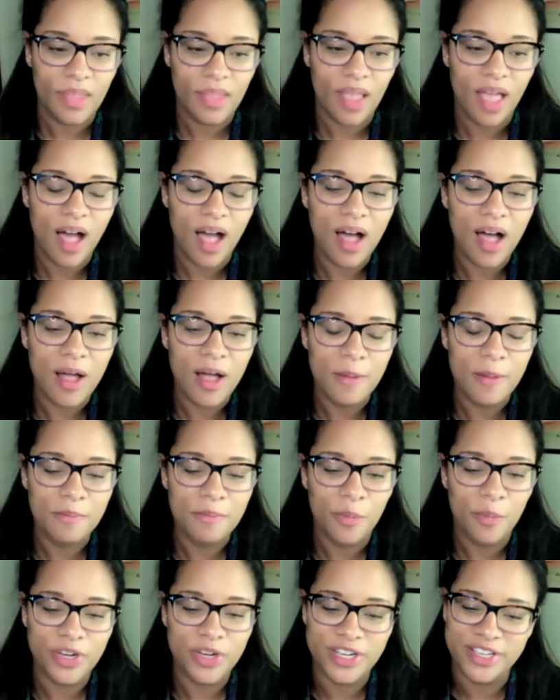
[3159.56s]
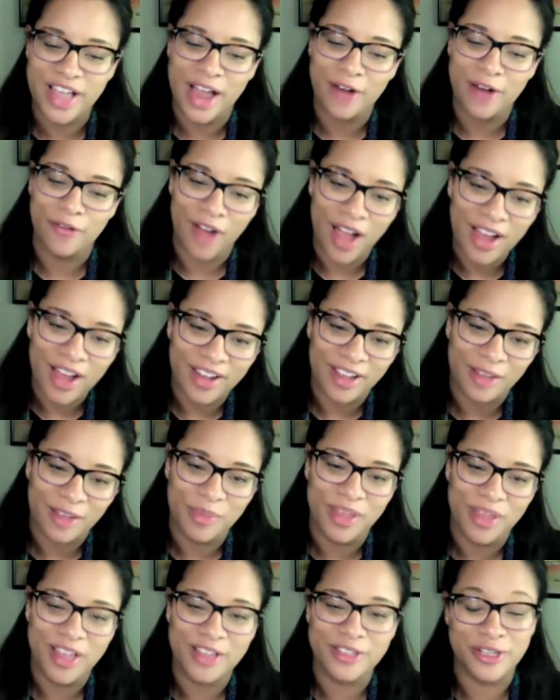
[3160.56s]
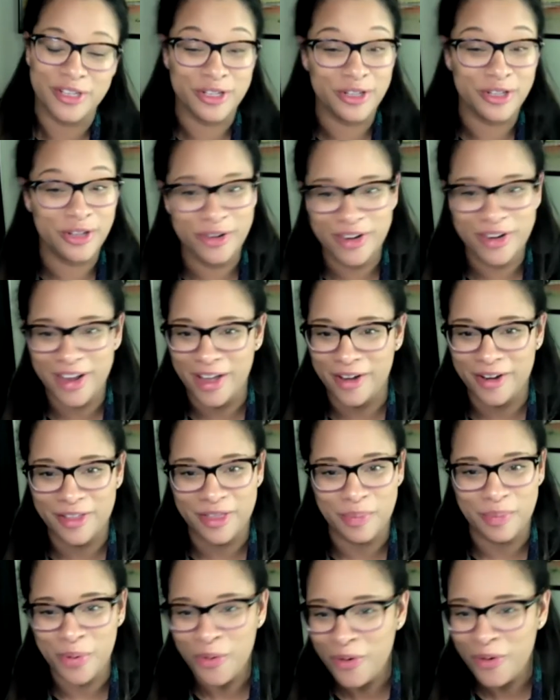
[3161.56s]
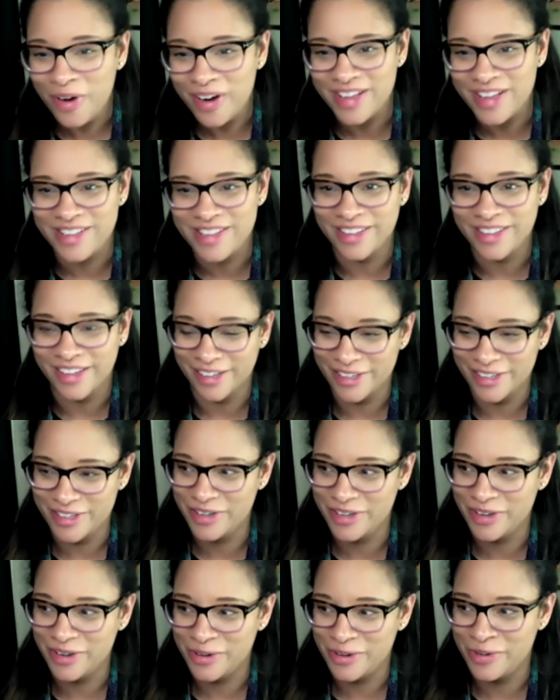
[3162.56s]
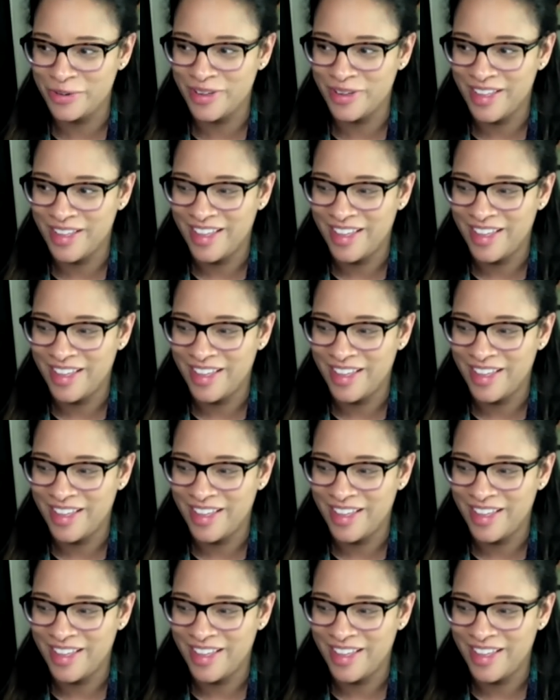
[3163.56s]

um, which is ironic because the slowdown at the port is linked to